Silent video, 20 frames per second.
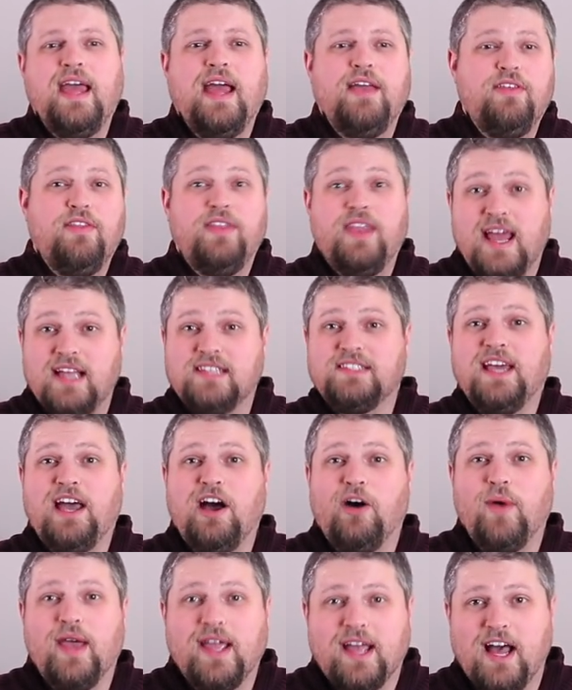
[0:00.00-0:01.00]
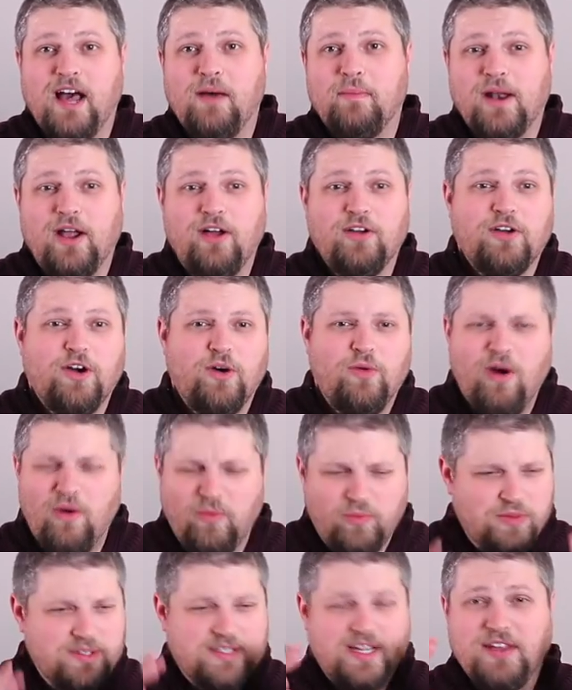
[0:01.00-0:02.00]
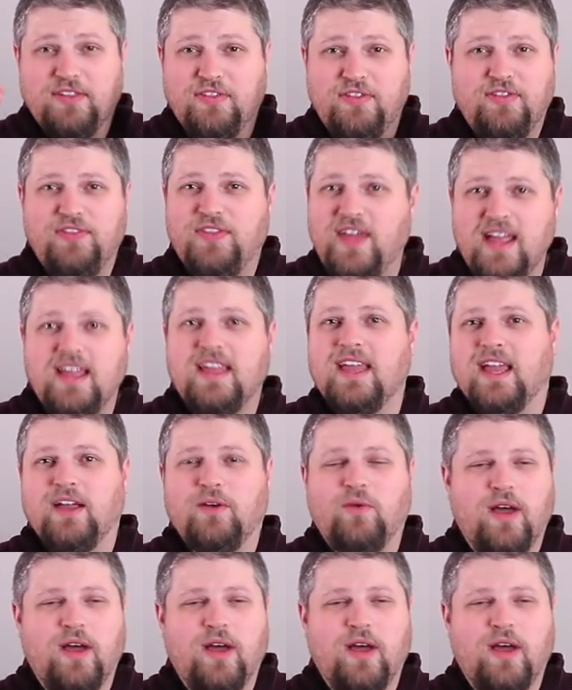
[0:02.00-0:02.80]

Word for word: And then the next day I'll wake up and I'll go, what was I thinking?